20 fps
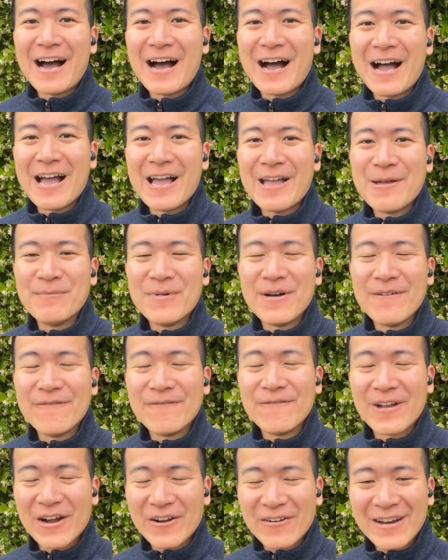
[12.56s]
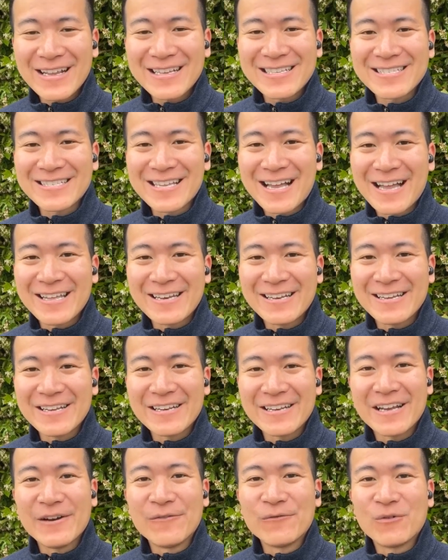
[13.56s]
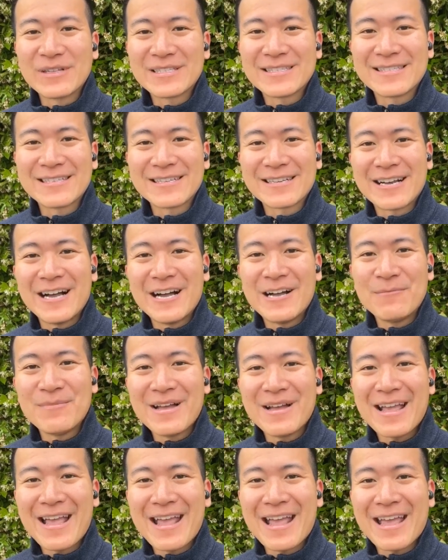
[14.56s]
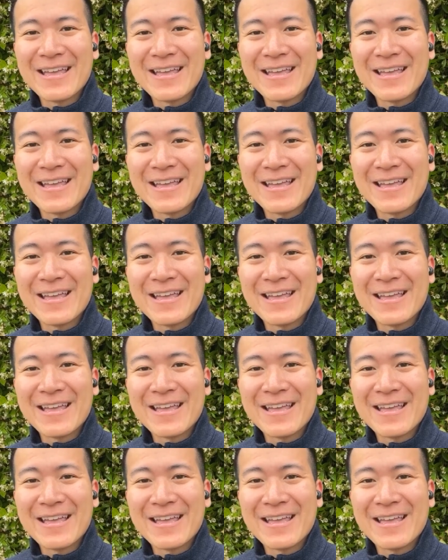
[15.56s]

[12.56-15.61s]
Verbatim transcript: I'm very excited of what's to come